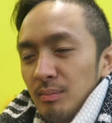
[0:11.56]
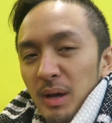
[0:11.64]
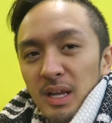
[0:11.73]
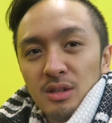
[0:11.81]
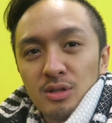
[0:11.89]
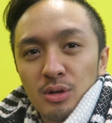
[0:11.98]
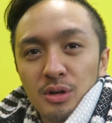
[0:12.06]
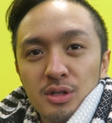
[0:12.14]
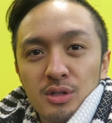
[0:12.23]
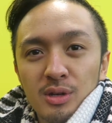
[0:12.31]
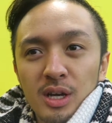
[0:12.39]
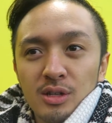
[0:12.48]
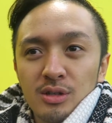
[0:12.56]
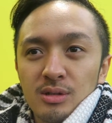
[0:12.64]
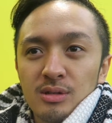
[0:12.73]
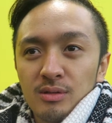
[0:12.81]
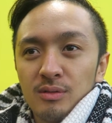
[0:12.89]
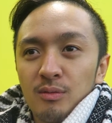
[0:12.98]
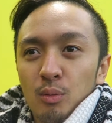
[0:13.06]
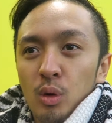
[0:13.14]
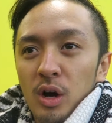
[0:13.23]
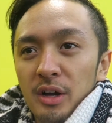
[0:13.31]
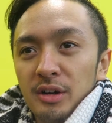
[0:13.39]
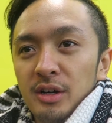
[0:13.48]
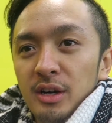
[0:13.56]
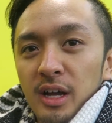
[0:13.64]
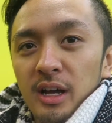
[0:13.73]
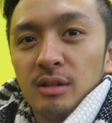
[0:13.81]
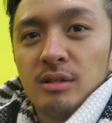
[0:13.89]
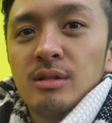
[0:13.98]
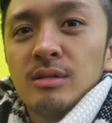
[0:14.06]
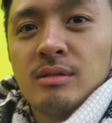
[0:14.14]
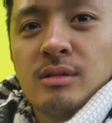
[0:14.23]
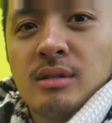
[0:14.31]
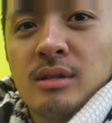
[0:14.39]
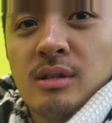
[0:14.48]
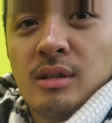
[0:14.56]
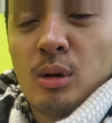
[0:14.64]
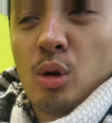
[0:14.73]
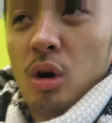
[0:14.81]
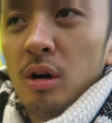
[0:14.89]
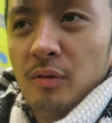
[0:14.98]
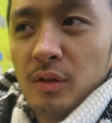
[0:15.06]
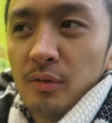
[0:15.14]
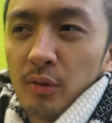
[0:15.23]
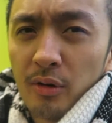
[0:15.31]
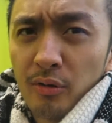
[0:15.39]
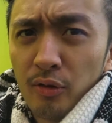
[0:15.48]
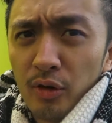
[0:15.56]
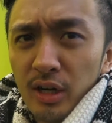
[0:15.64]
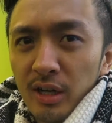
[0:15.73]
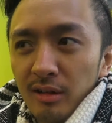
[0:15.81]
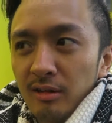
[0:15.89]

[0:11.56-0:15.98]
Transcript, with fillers: many stores you get water and coffee for free.